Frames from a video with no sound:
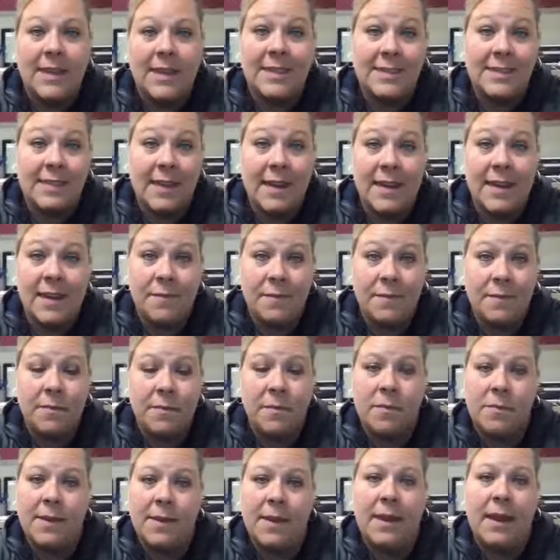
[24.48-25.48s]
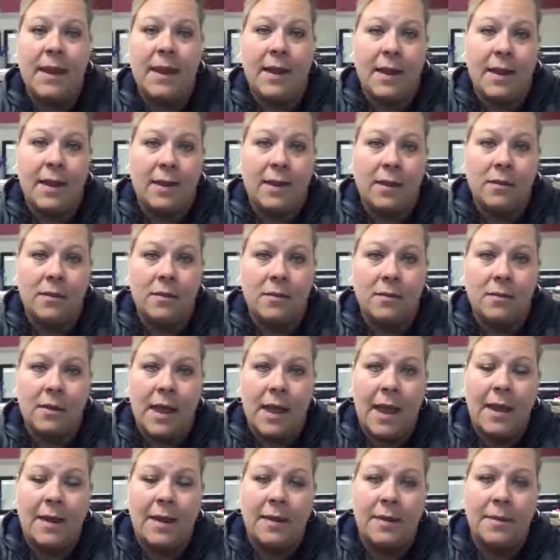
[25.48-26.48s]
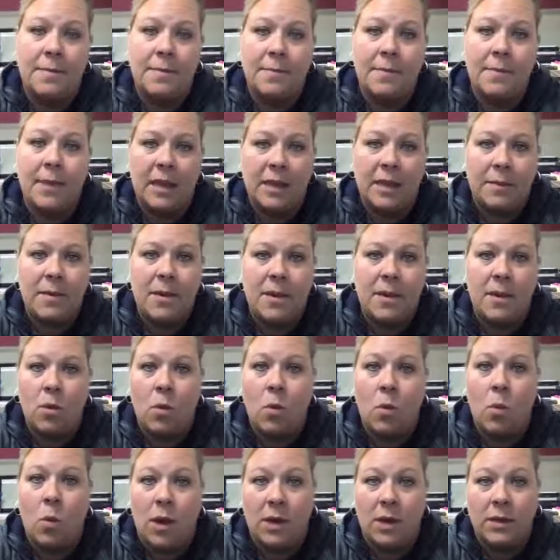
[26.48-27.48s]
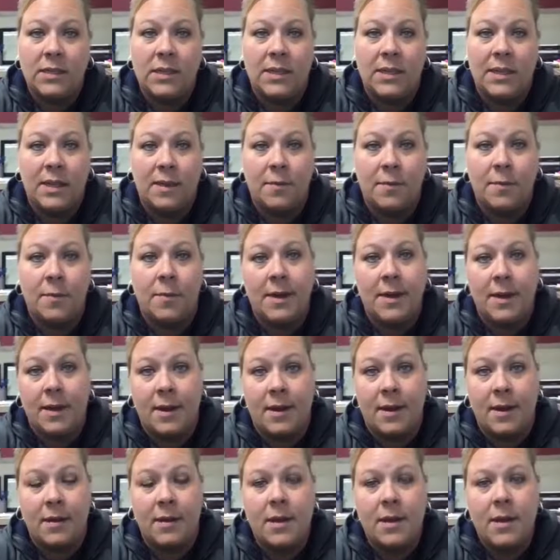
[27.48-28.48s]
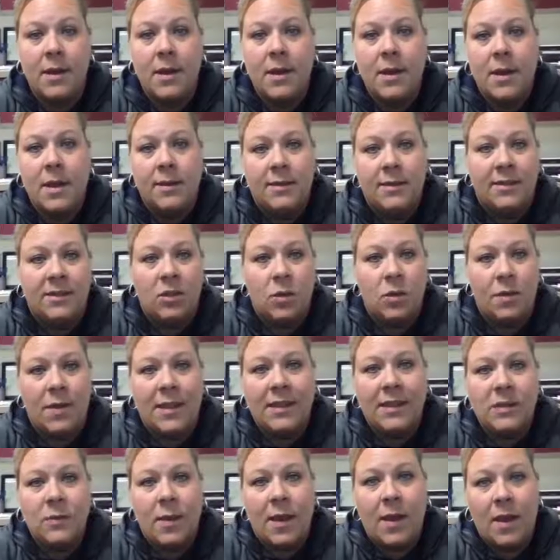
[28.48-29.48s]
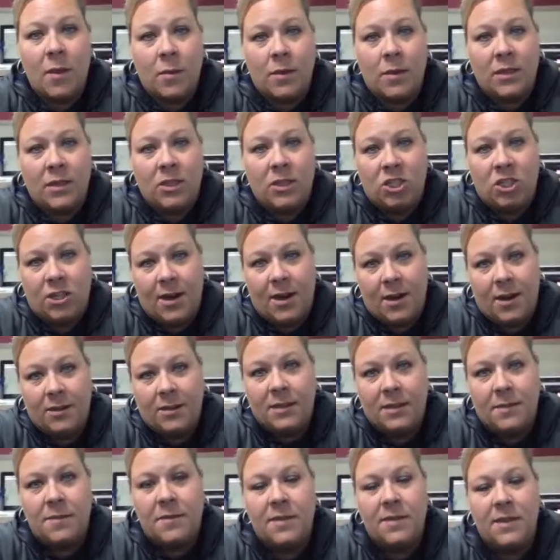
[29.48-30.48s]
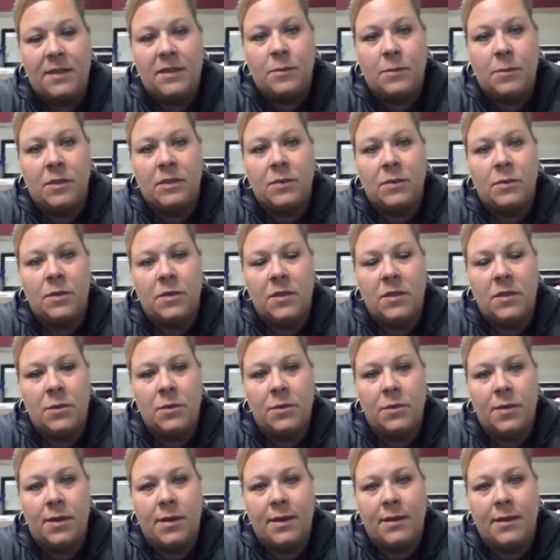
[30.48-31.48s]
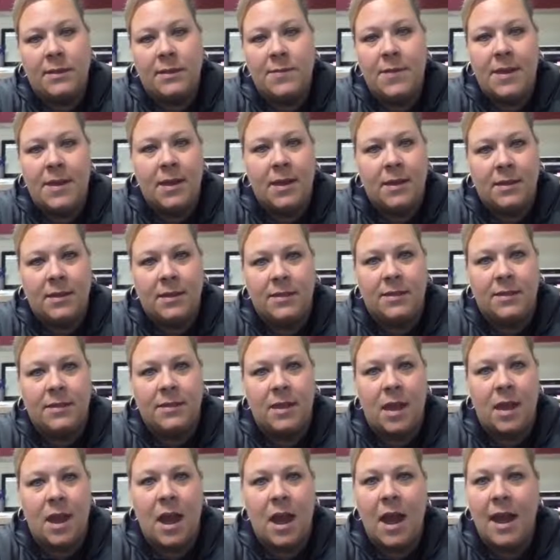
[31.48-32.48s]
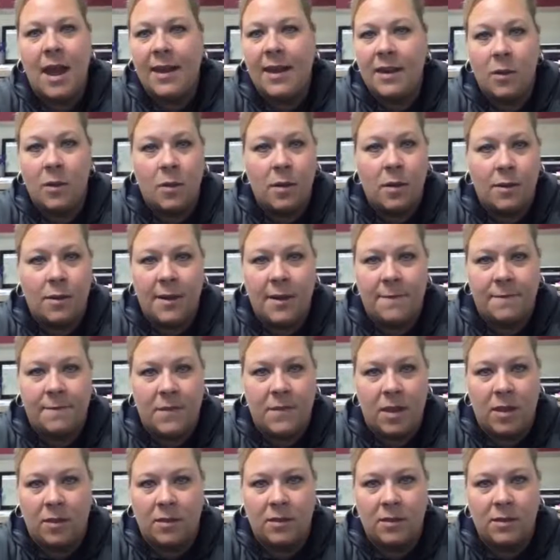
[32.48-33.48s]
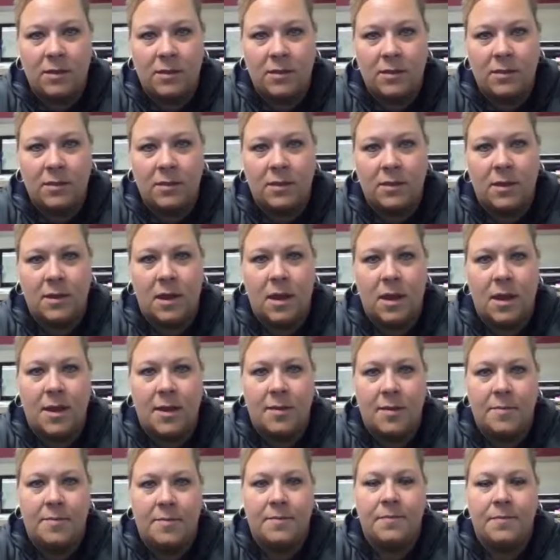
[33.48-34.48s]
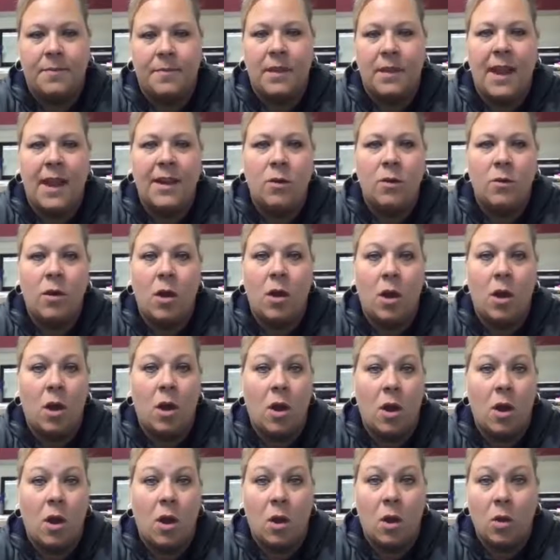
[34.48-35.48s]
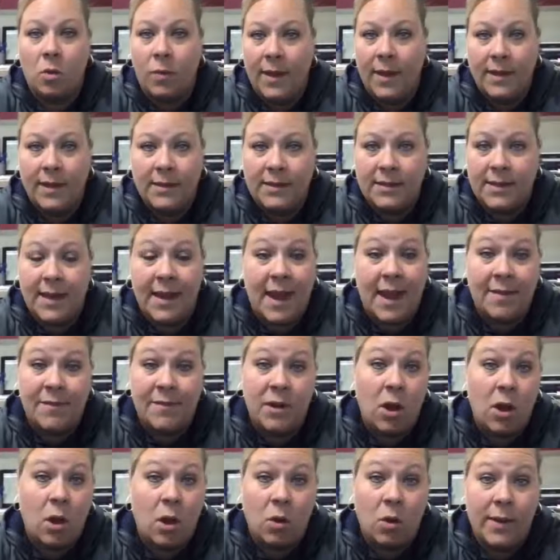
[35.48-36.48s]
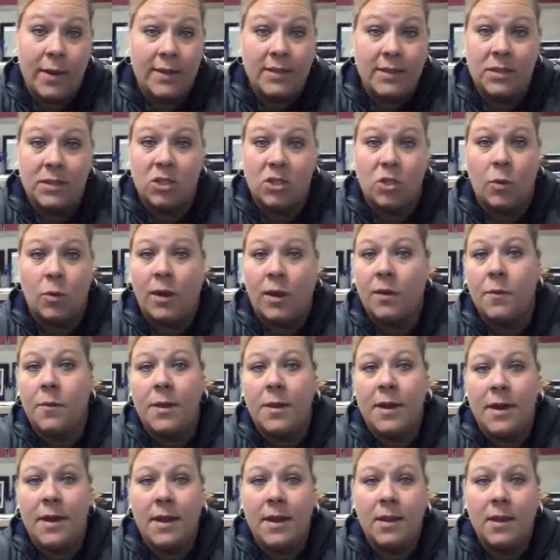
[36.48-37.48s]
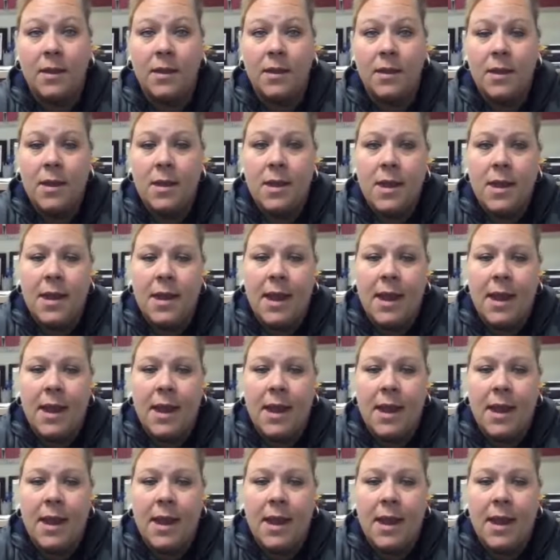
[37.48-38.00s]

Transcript: exciting from the beginning and make me want to keep reading. So that's why I want to share some of these books with you is because I know how that feels. Um, I don't always. I haven't always enjoyed reading.